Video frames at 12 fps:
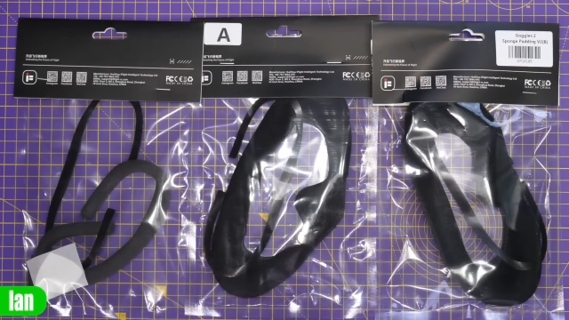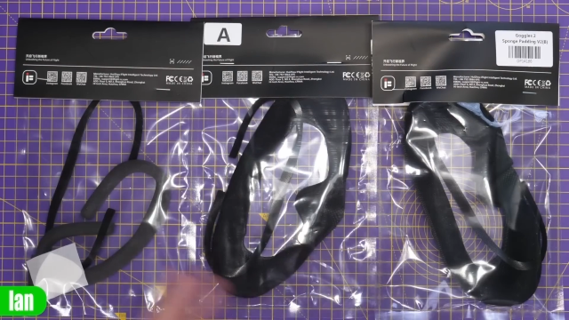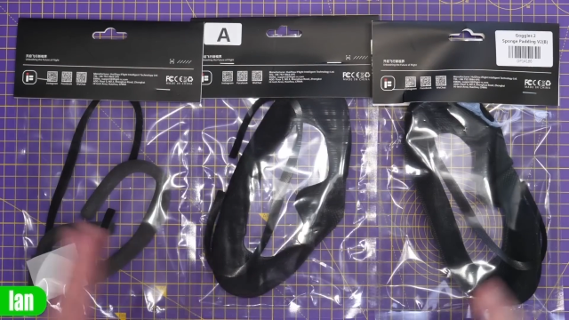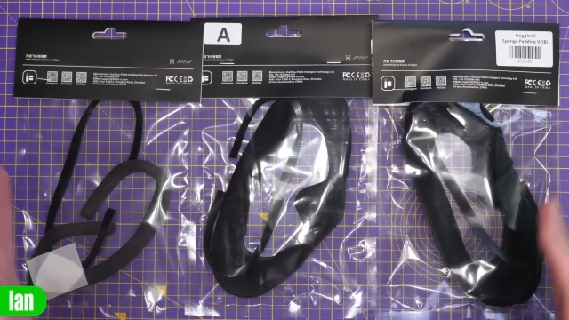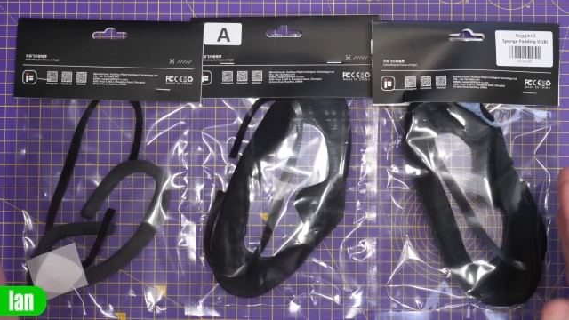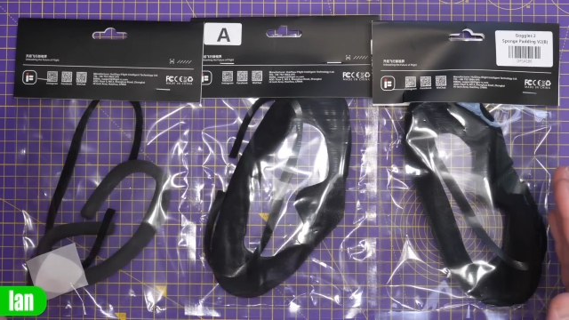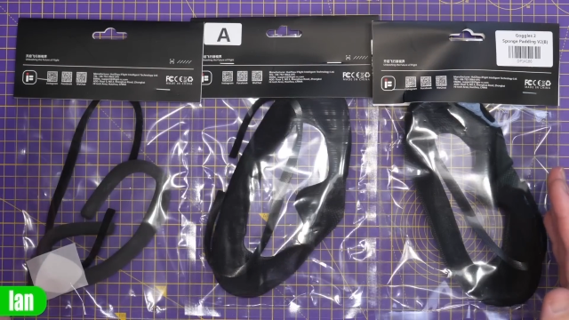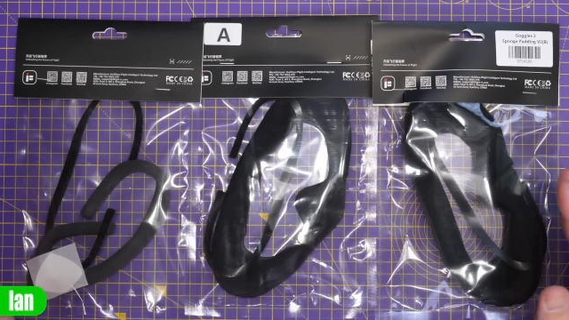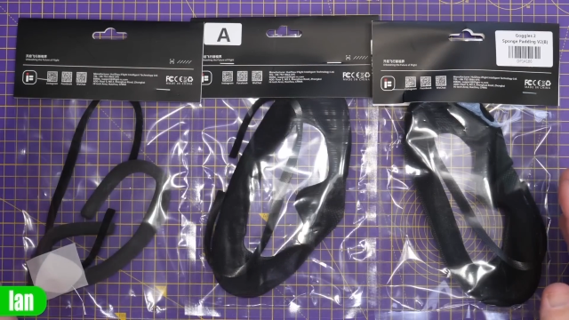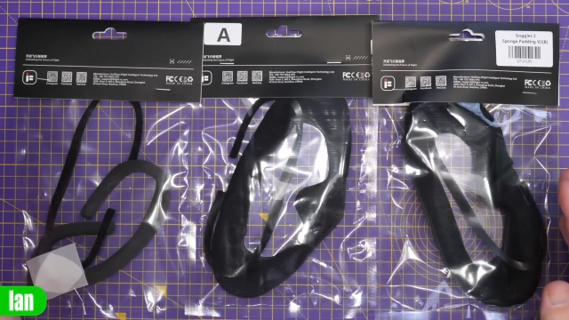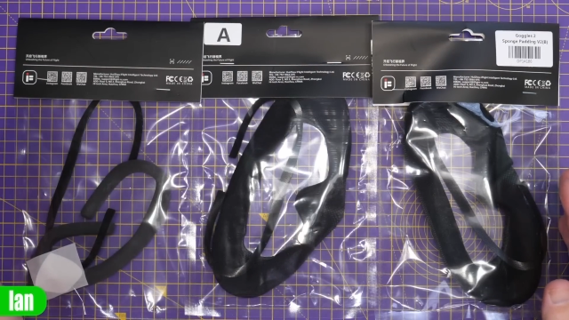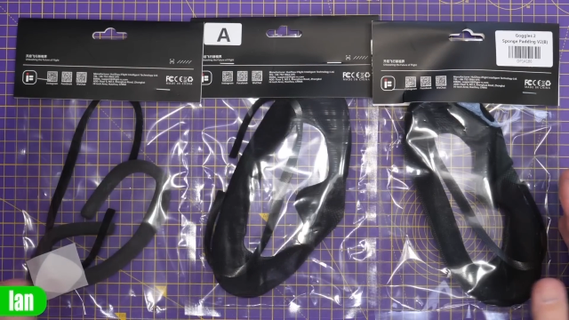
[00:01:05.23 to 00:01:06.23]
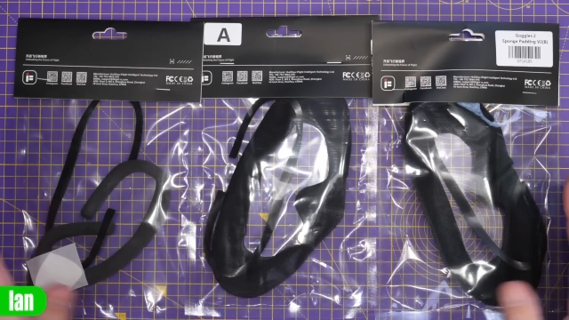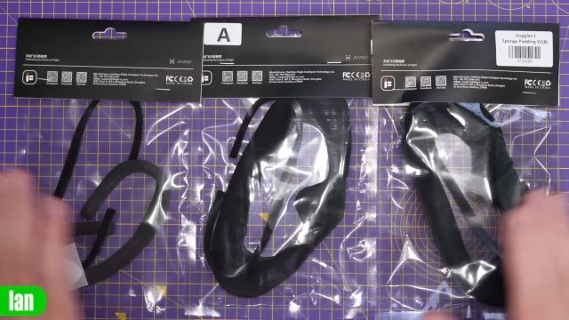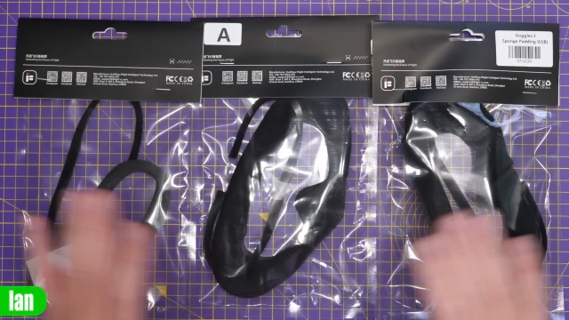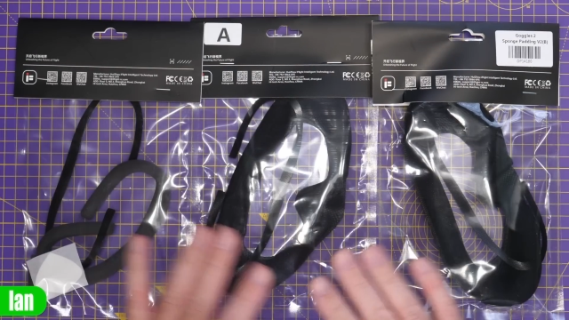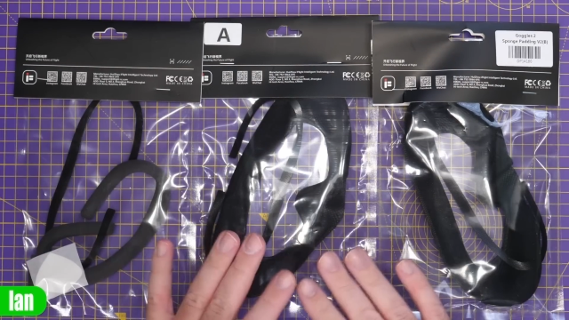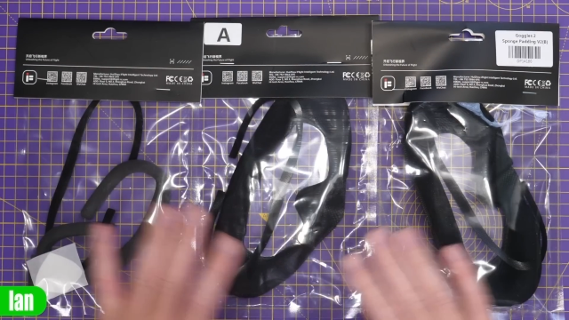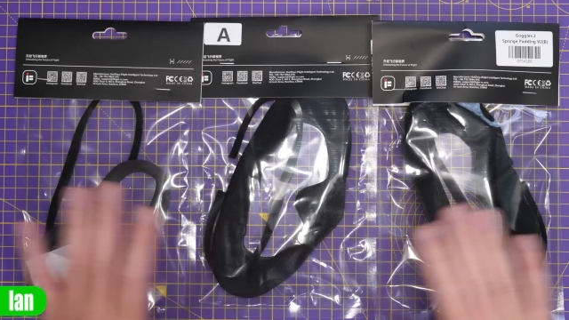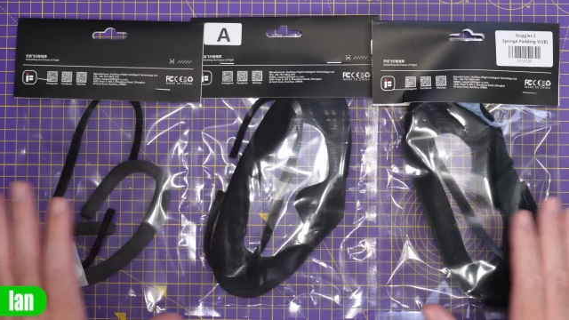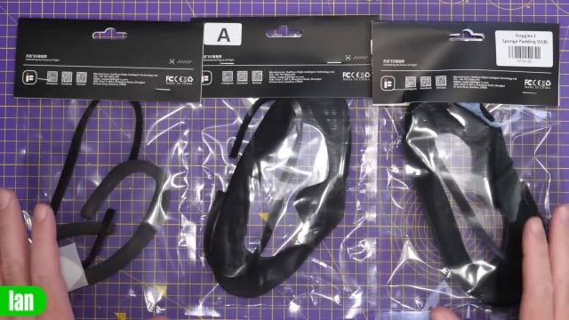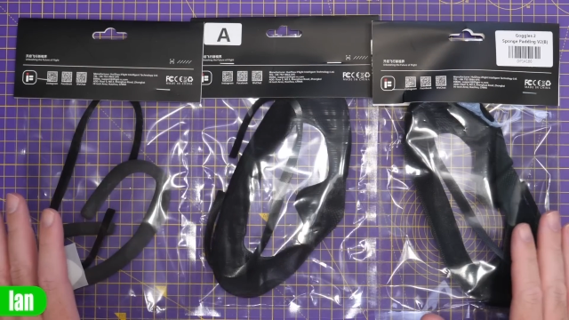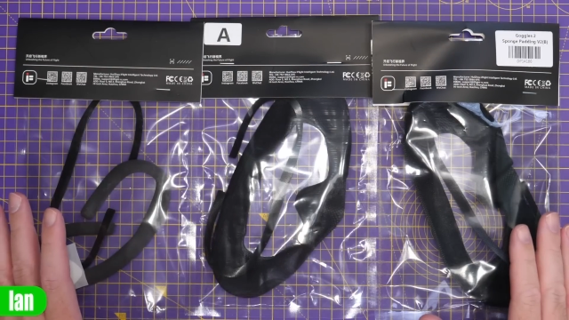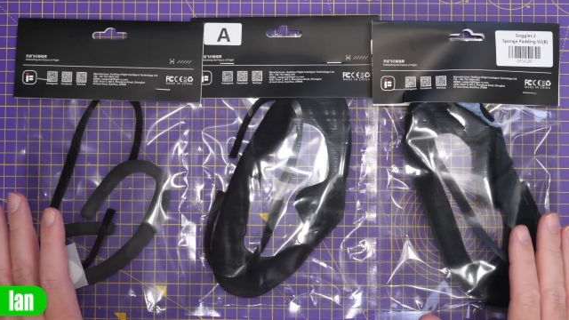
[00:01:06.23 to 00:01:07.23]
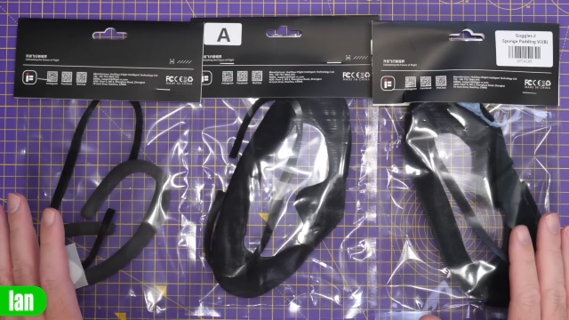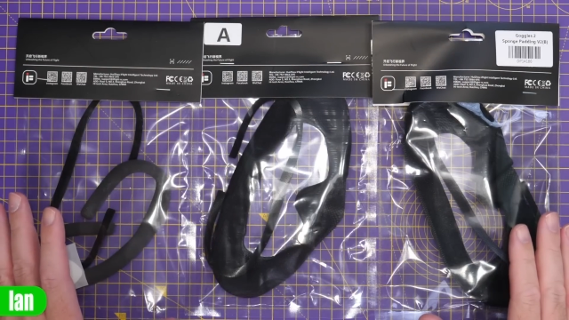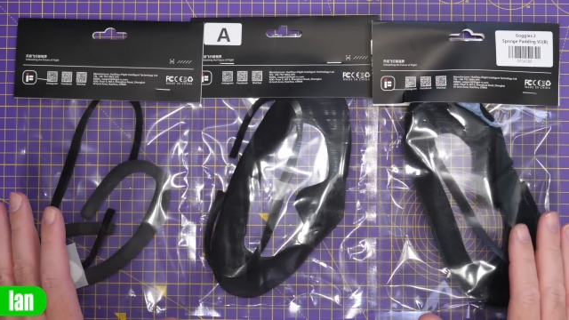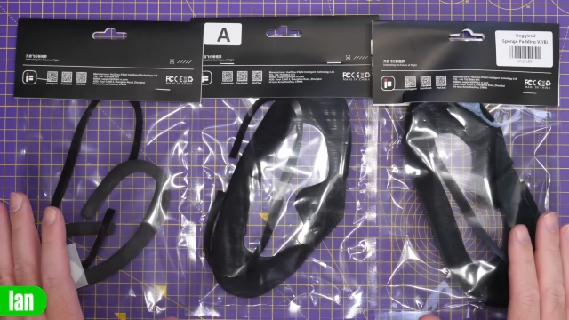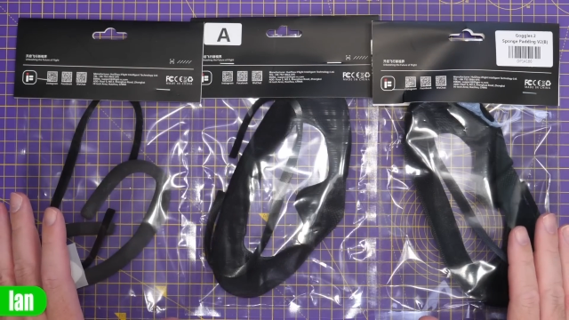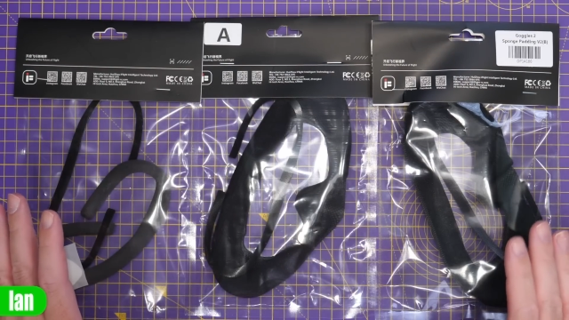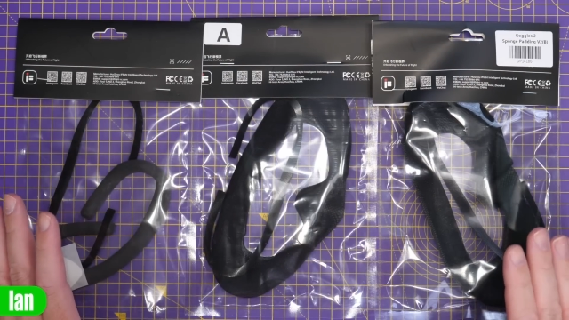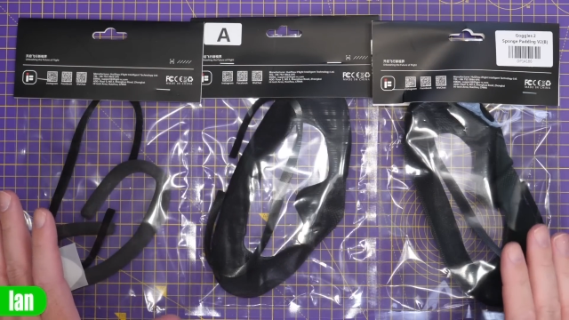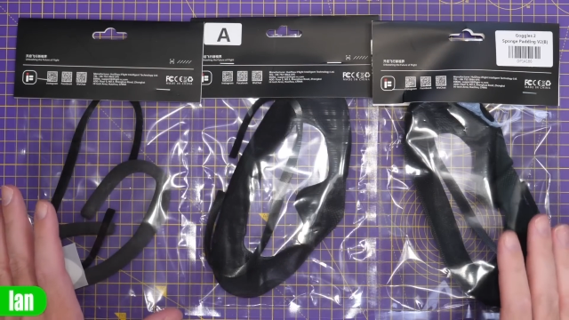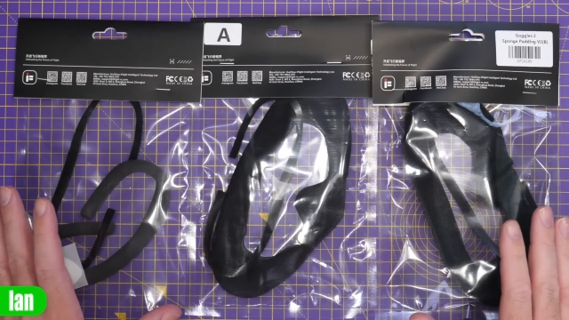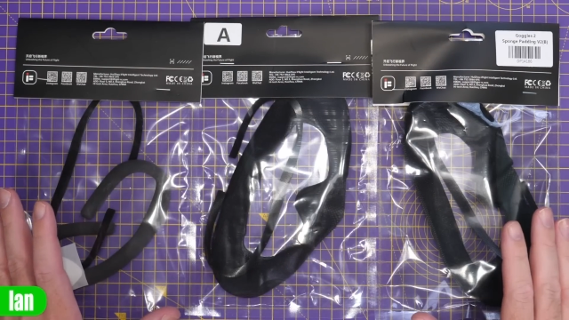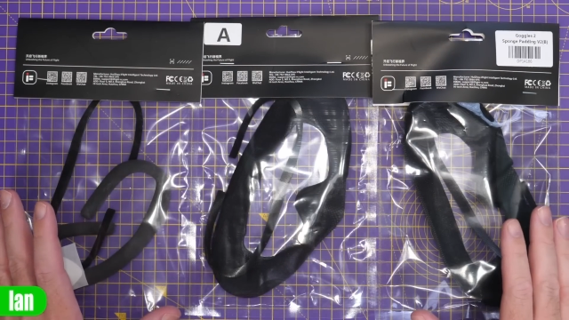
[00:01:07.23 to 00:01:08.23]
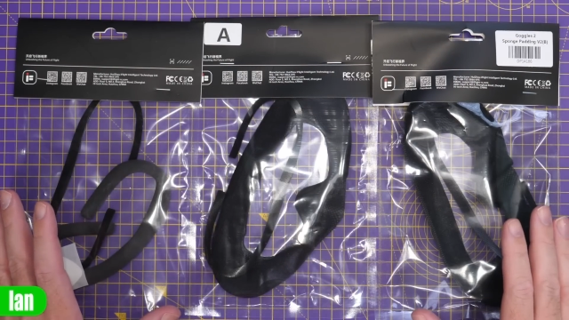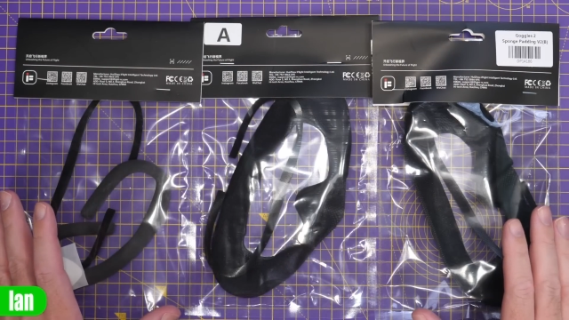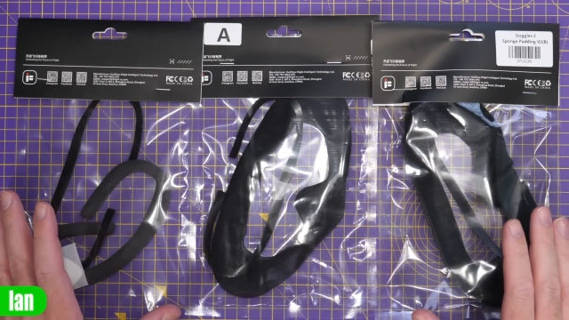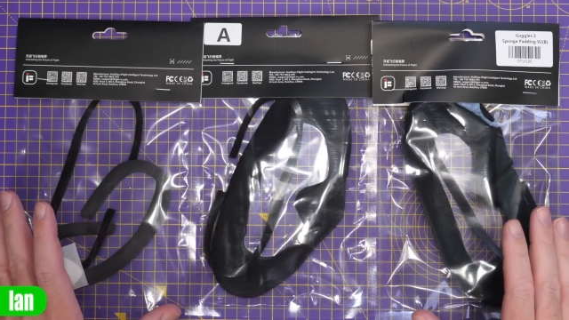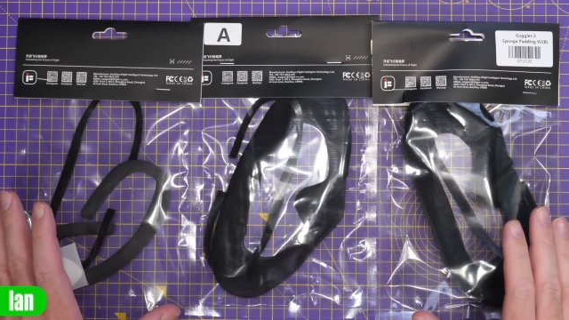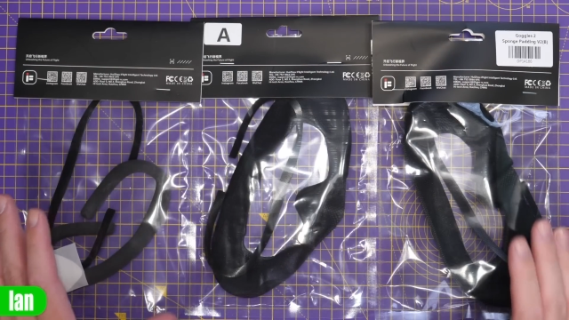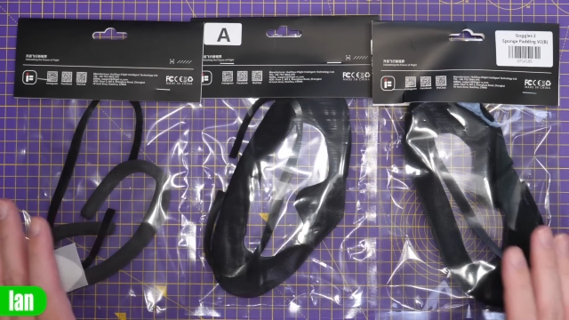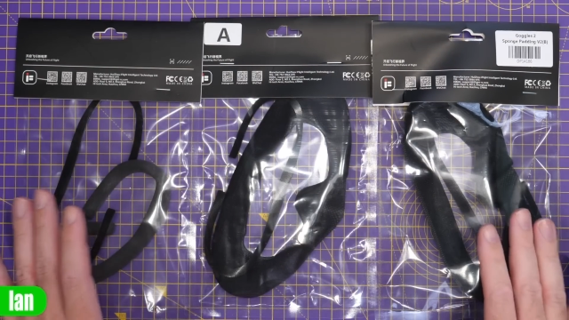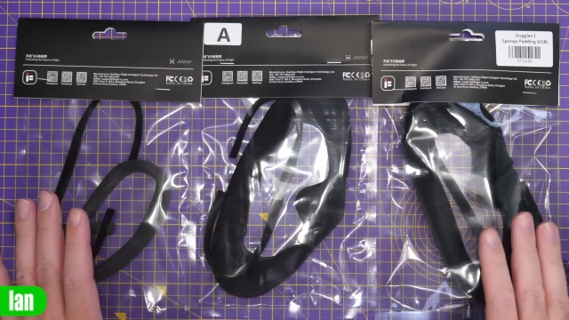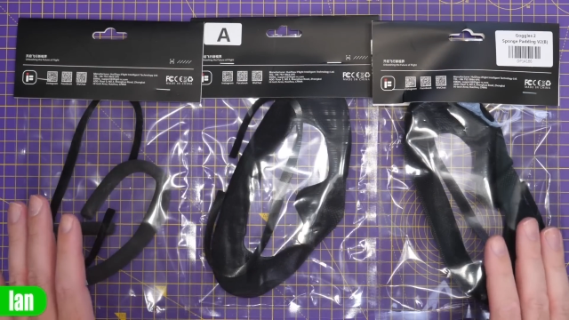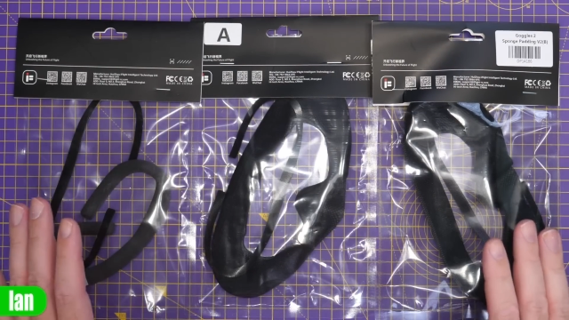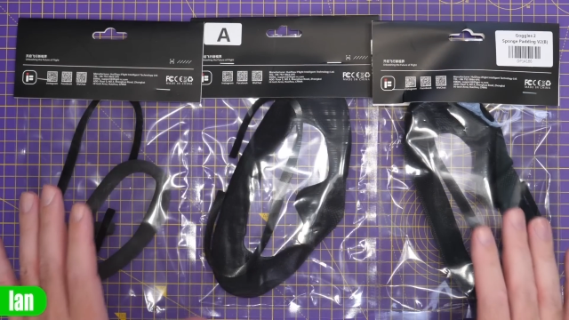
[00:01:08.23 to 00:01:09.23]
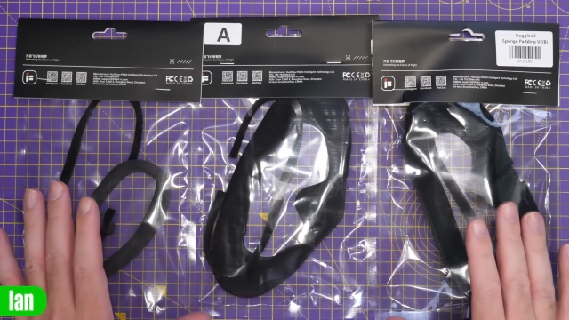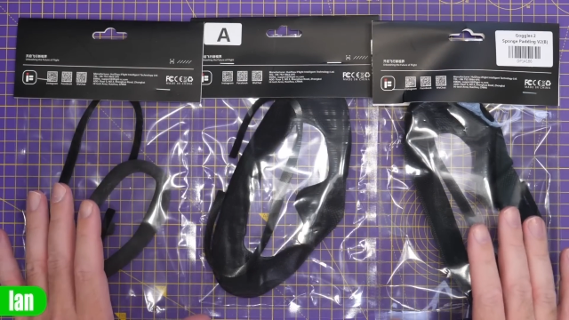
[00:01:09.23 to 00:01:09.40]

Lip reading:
[unreadable: no face in view]